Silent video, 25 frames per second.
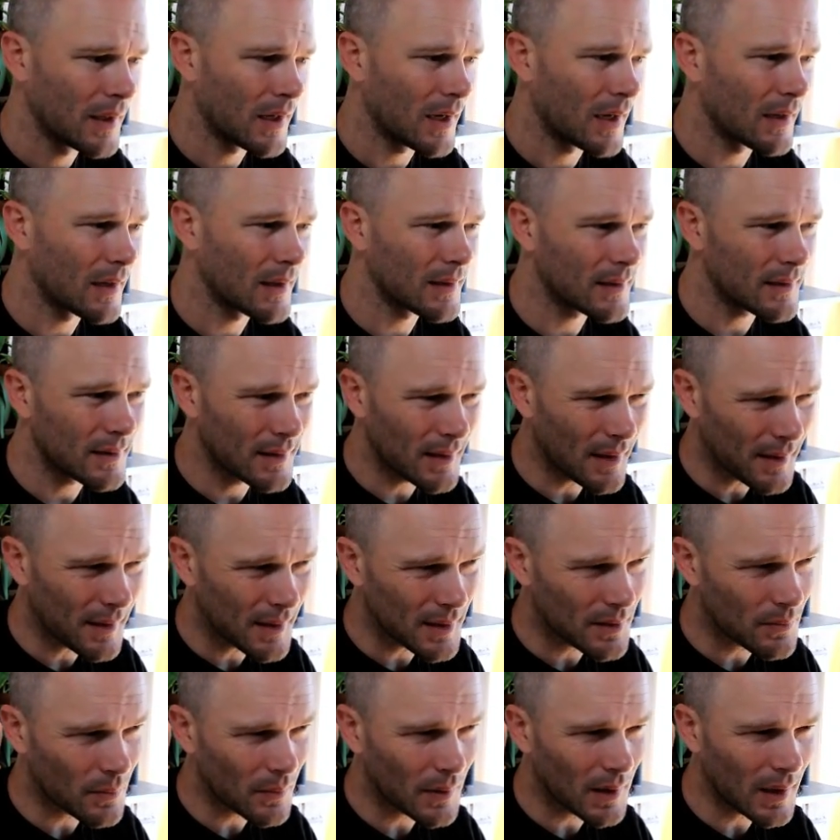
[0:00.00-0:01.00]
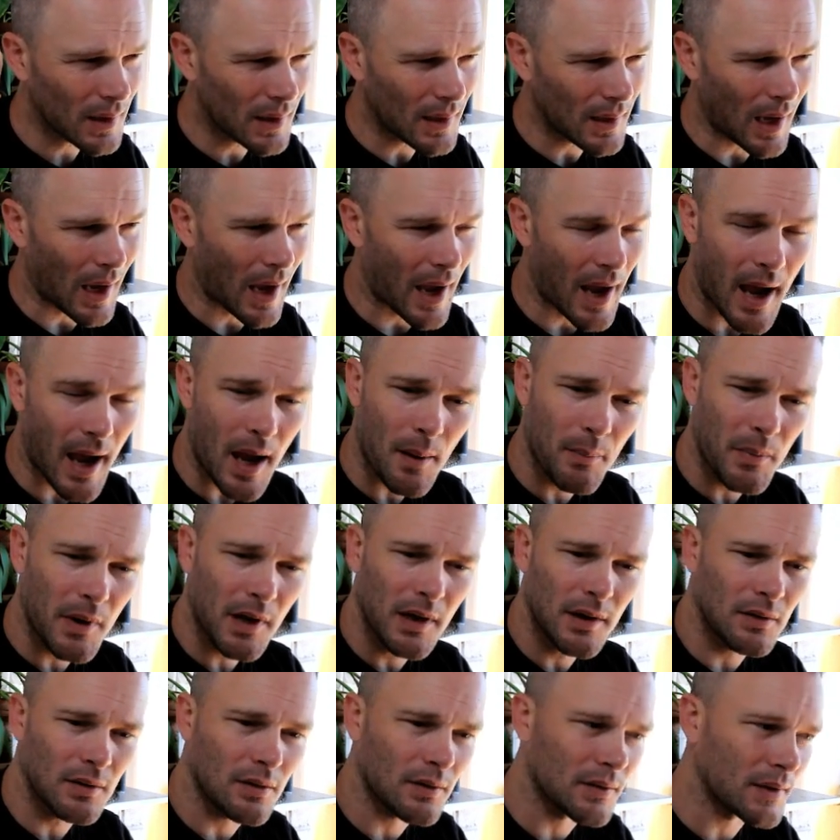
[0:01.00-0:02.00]
And nothing's really going to happen
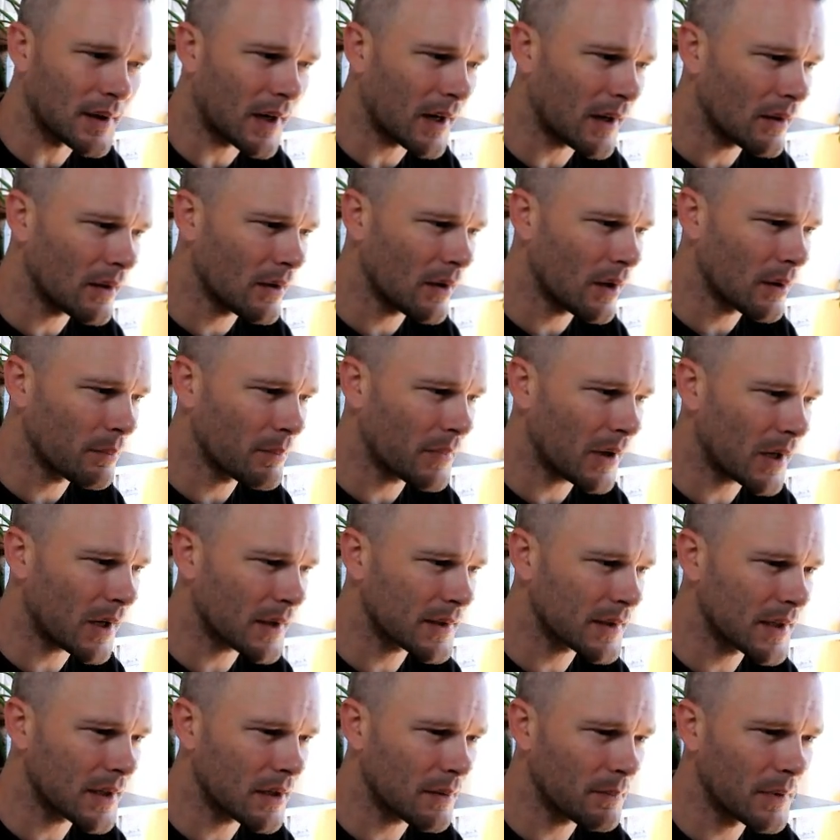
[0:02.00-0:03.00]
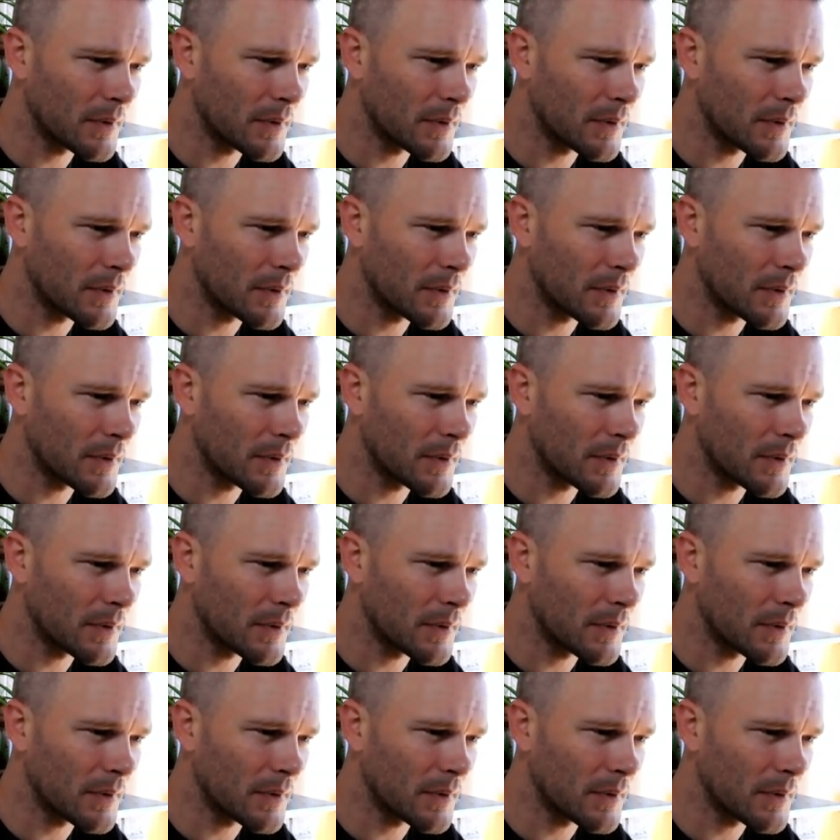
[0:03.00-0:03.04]
in your dialog box here.